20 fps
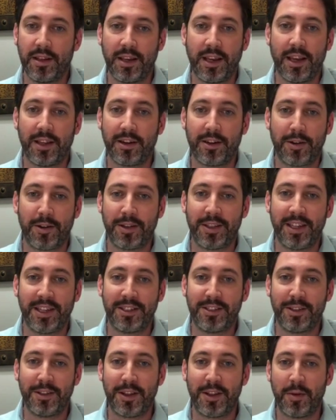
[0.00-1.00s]
they get our
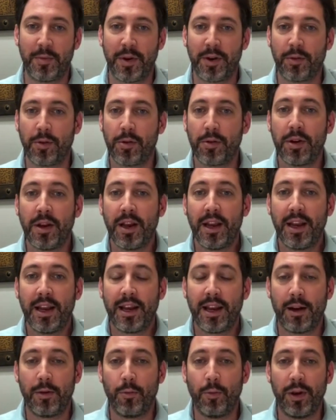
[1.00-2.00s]
attention in the mirror,
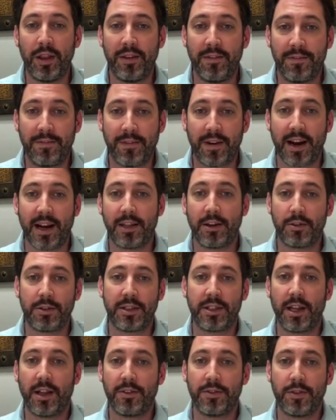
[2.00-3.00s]
and we define
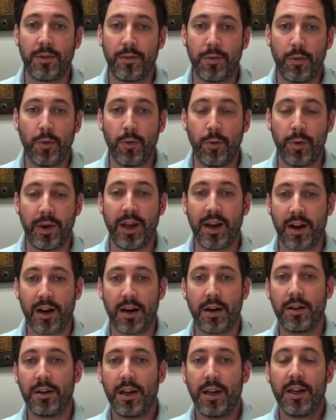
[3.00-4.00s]
ourselves of who we
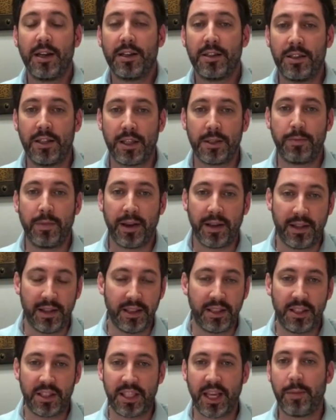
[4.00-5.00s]
are just by
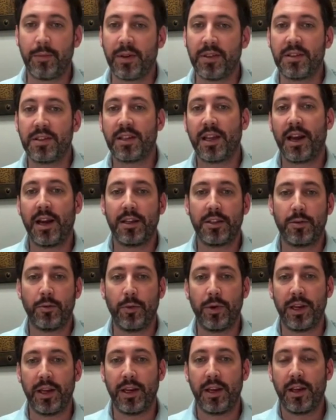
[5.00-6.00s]
this shape and size
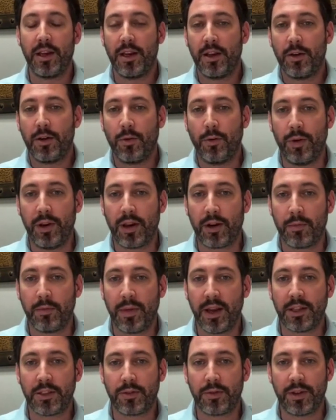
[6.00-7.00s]
we are
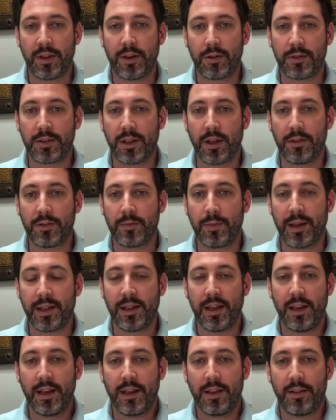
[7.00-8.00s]
measuring ourselves.
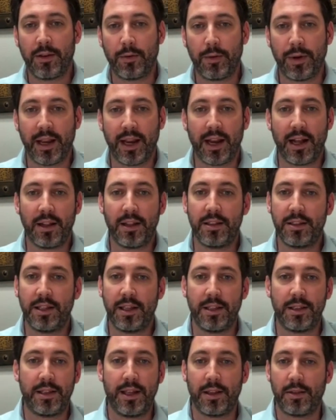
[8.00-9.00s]
But the
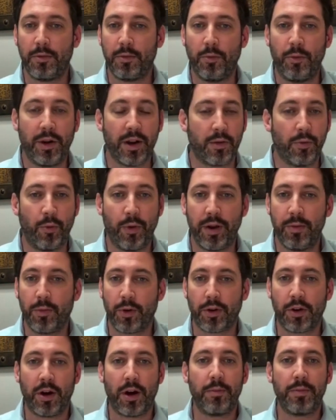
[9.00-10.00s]
reality is that we are way
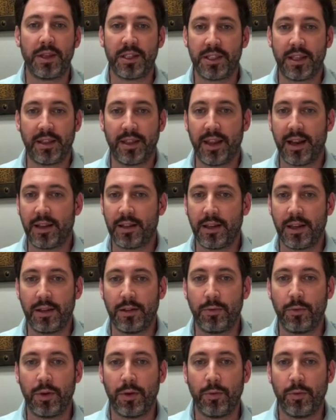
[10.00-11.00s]
more complex than that.
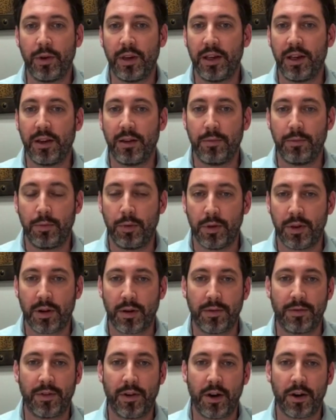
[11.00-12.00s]
And when we put
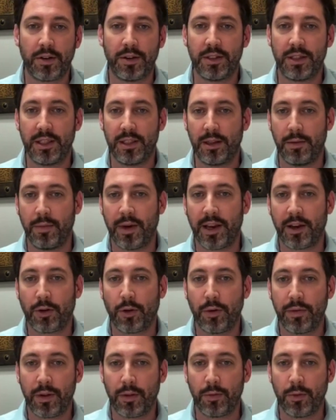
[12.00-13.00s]
our focus in the
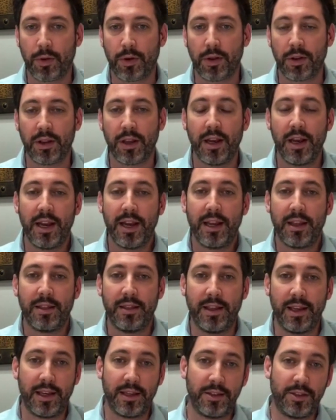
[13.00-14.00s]
microbial world,
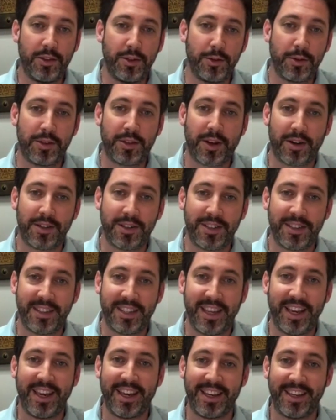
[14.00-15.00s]
then you start
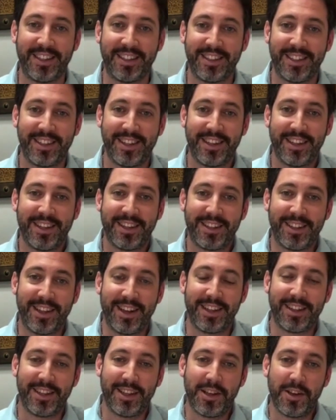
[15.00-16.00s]
seeing
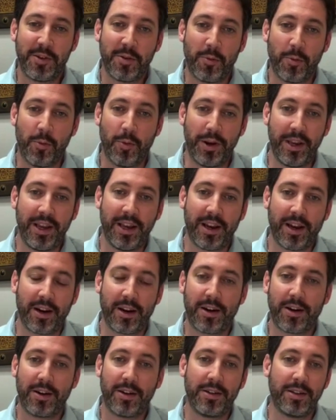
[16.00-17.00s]
that we
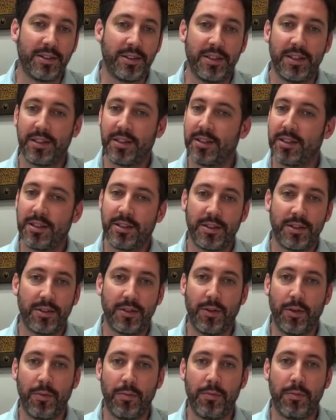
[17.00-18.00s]
are just
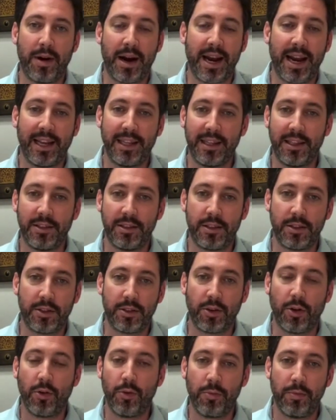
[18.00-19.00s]
combining
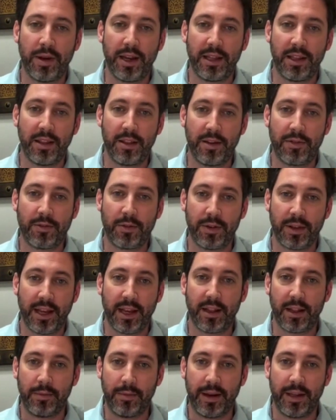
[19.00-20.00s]
so many different
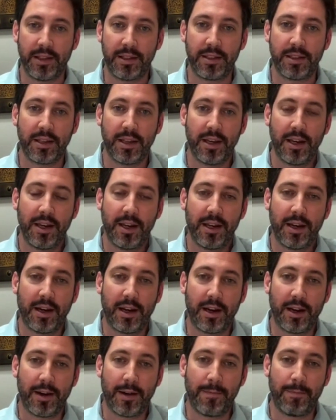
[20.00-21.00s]
elements
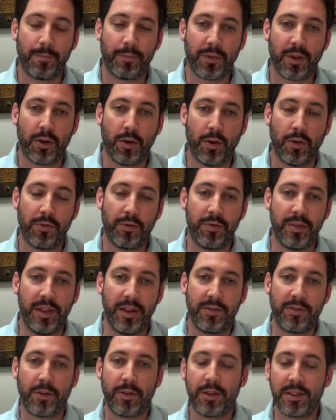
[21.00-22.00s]
of
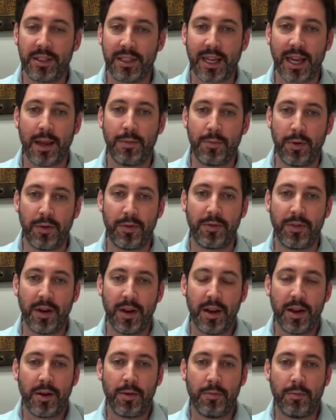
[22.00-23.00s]
different type of
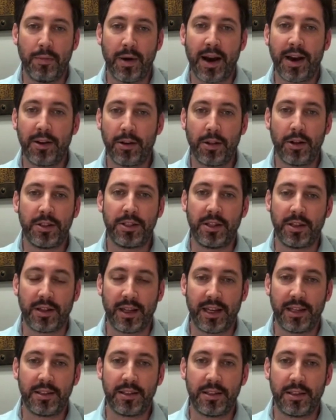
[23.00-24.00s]

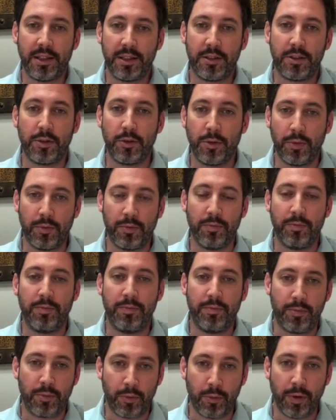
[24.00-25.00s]
biological entities to
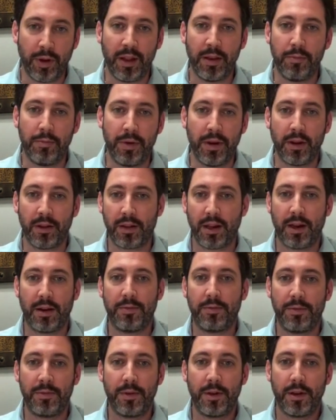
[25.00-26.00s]
really build
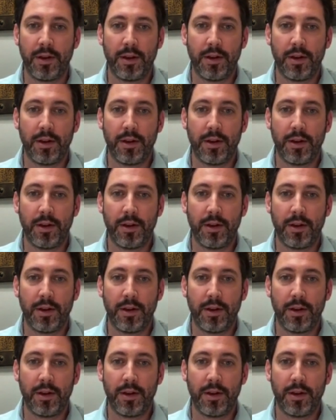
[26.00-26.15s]
up